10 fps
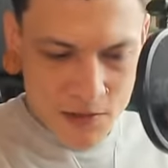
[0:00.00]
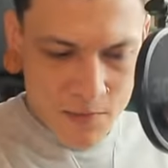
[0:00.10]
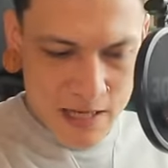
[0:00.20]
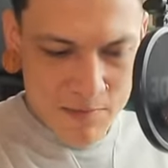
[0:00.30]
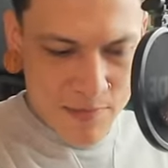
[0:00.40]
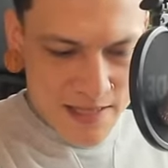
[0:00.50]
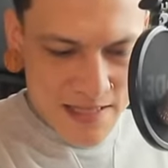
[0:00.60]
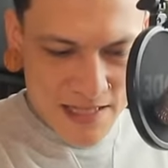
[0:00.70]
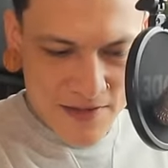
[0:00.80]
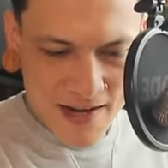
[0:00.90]
you mean
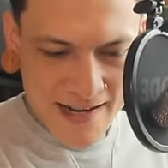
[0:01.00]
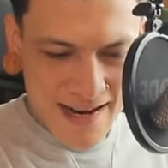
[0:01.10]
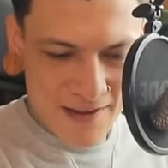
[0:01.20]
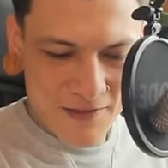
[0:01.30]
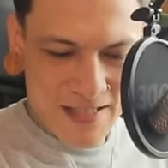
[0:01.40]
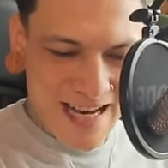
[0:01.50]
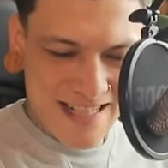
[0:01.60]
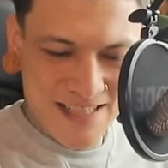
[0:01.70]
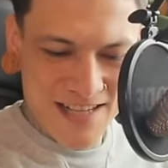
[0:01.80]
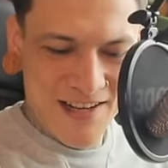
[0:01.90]
business right now.
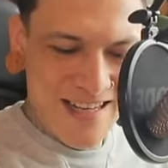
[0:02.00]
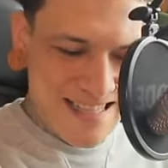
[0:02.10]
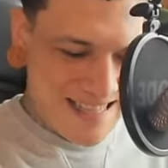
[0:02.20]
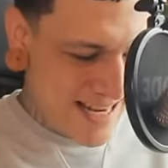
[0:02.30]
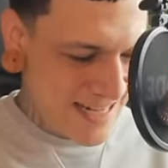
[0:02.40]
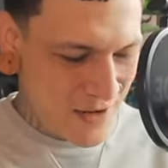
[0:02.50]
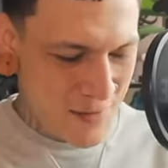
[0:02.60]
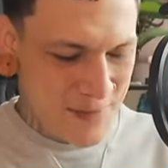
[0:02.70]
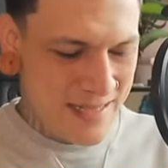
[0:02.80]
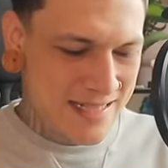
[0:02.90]
Sagittarius standing on
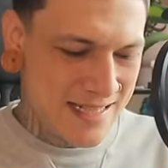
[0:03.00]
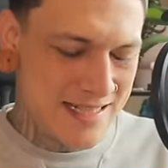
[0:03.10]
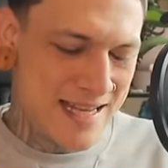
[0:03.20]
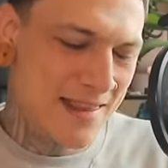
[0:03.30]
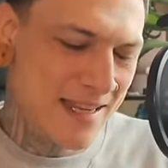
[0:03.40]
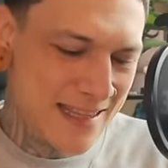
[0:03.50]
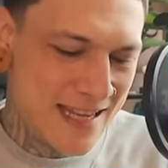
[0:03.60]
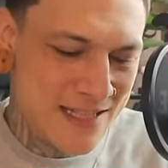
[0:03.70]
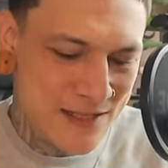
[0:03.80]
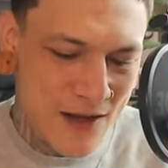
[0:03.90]
business. I think
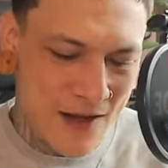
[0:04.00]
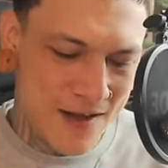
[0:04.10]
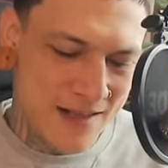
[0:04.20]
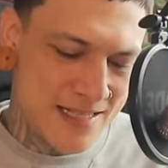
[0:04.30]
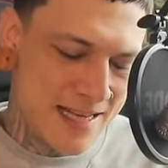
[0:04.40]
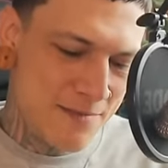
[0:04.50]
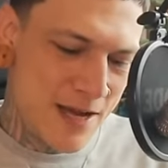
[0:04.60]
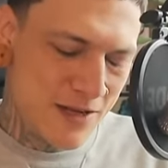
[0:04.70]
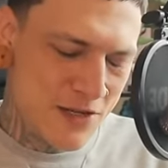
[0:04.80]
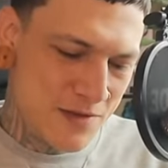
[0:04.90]
that's the same
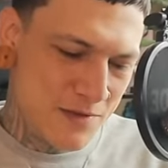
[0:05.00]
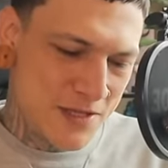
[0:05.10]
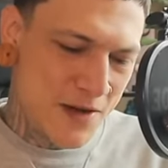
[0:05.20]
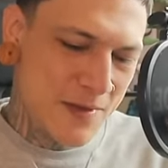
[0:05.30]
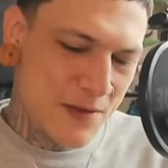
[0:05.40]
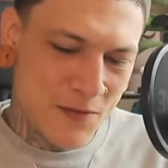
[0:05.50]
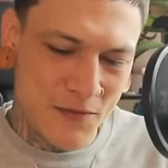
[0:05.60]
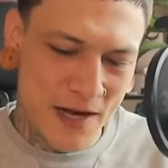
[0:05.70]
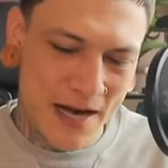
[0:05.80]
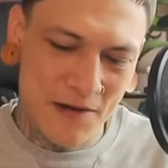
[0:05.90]
energy was coming through
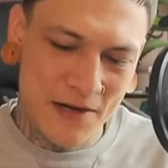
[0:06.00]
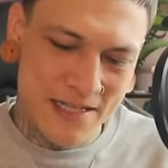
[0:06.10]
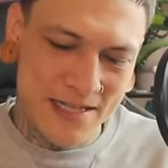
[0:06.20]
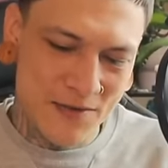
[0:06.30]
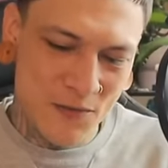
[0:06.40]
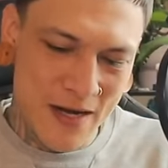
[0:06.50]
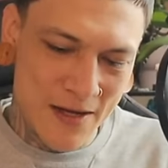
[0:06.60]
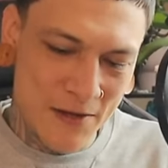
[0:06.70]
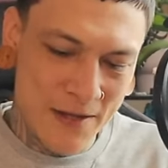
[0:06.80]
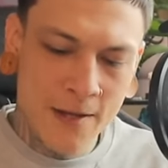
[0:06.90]
for Aries as
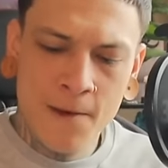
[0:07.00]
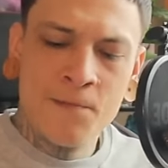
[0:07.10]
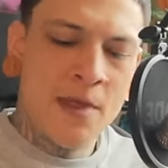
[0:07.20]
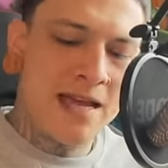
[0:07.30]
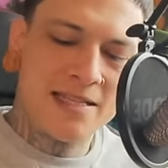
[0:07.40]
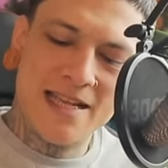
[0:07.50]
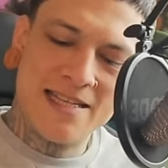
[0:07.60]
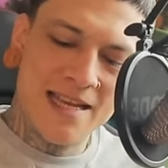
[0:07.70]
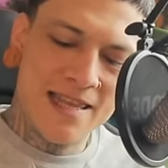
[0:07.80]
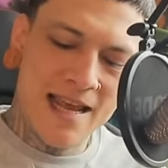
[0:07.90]
well. As I
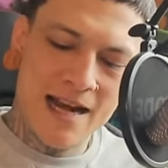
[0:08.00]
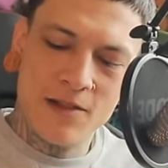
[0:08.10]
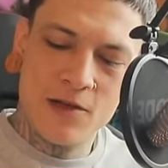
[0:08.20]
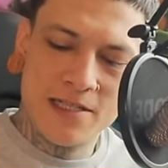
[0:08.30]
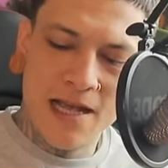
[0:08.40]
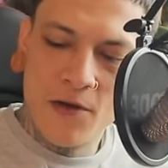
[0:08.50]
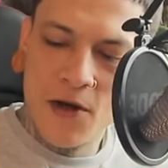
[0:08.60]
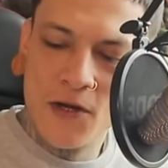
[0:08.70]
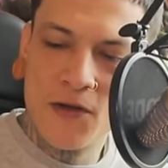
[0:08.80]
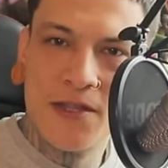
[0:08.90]
say that, I look down
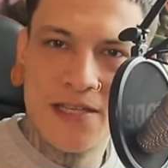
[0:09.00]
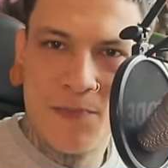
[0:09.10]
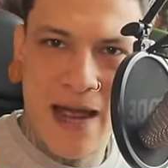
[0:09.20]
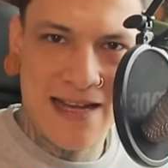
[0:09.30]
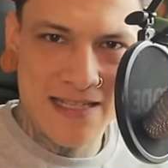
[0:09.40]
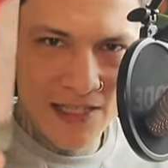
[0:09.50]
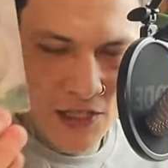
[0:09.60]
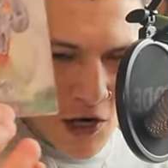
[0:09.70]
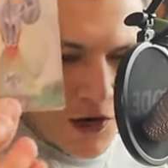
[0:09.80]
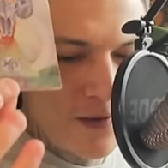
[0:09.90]
under this passage
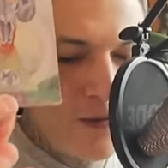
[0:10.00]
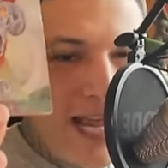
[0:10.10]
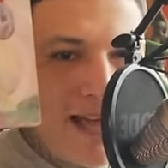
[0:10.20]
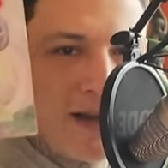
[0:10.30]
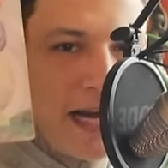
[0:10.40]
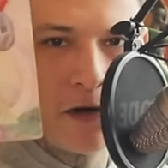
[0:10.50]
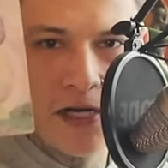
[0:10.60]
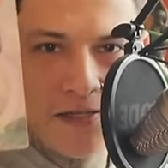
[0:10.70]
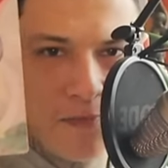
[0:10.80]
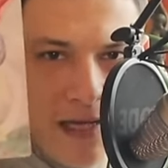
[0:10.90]
card and we have Aries